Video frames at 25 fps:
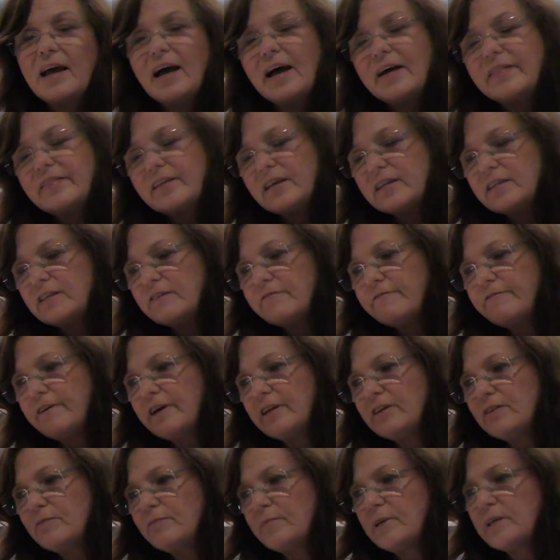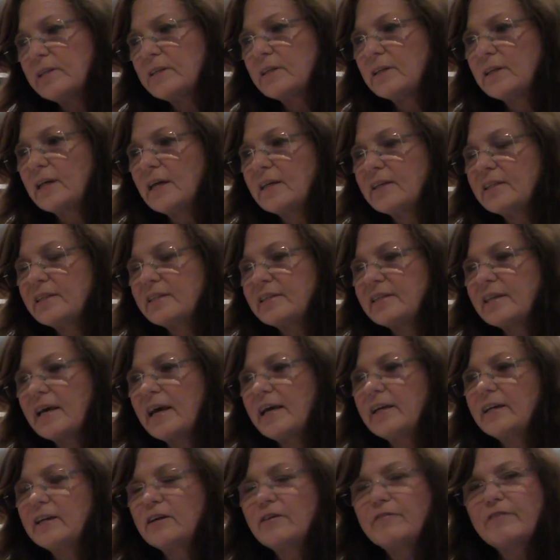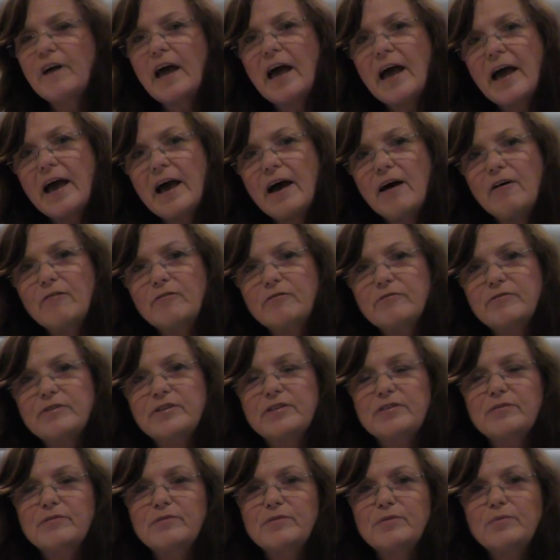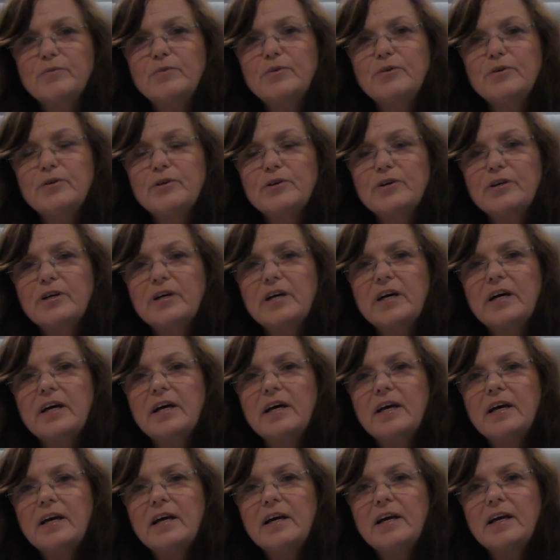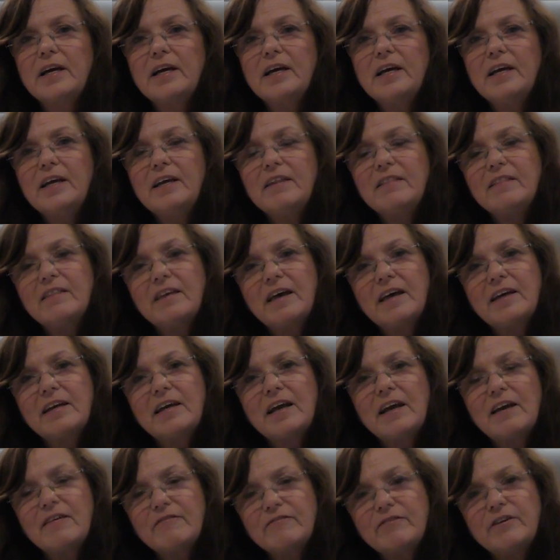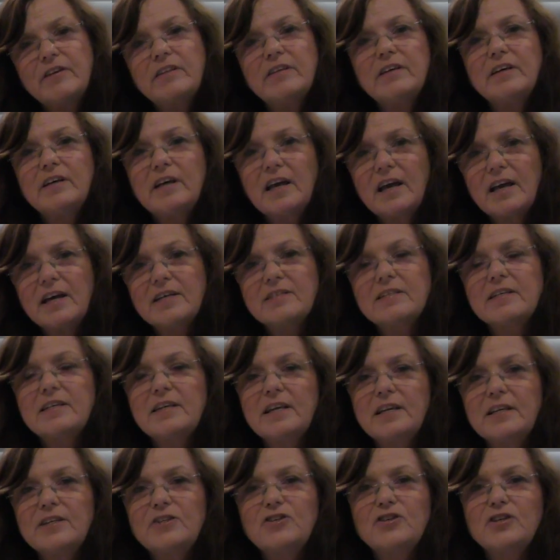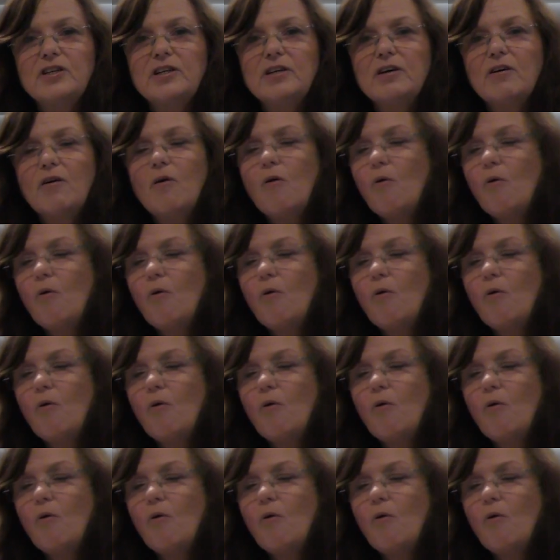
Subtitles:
And that's a fundamental understanding of how crystals work, in that everything has an energy.